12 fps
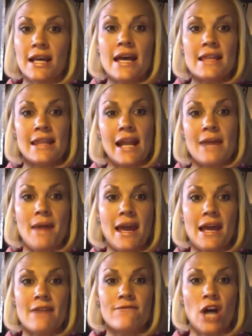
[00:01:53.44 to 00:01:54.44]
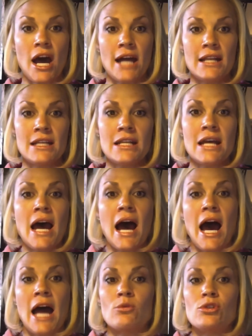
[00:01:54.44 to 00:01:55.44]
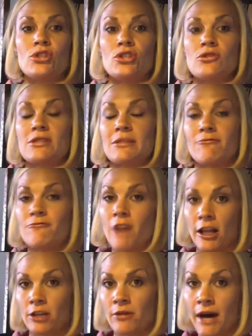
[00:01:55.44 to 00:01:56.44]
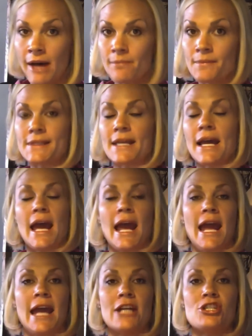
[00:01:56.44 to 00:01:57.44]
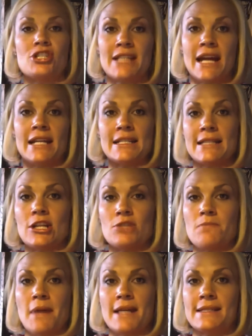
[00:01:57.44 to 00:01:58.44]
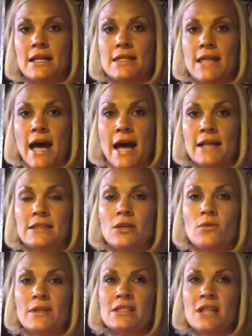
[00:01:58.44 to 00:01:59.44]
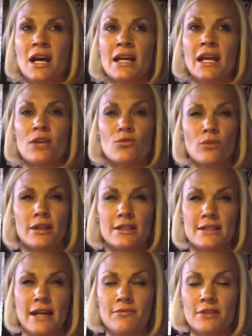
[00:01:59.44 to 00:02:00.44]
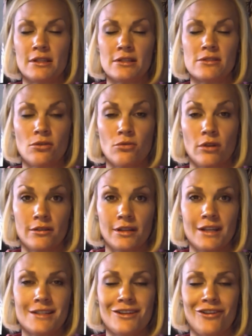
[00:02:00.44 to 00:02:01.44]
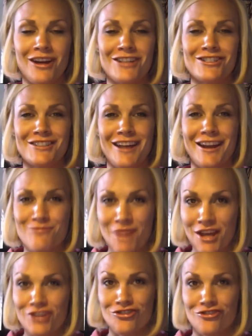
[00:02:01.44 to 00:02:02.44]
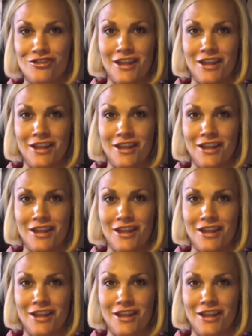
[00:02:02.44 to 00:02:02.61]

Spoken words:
that I may have gotten. I will do some follow-ups and just kind of touch base on that. So it's not getting real in depth, it's so early, so I just kind of make sure that